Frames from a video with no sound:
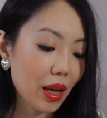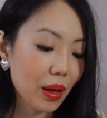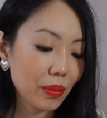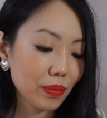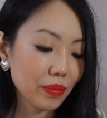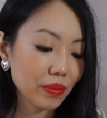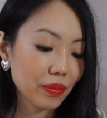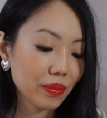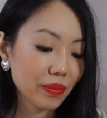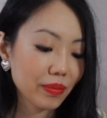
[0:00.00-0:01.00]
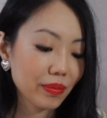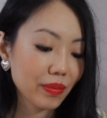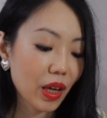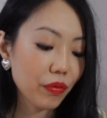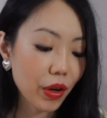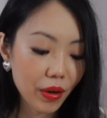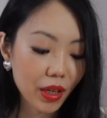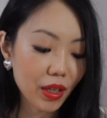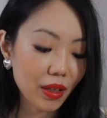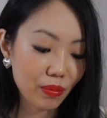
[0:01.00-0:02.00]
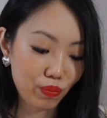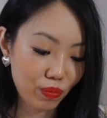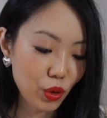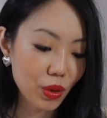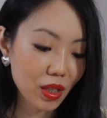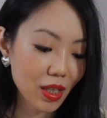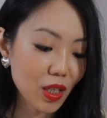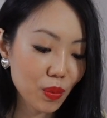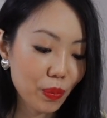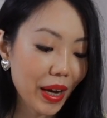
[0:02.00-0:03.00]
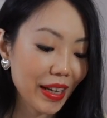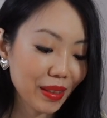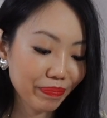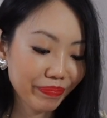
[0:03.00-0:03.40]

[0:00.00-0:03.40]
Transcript: Um, very useless, but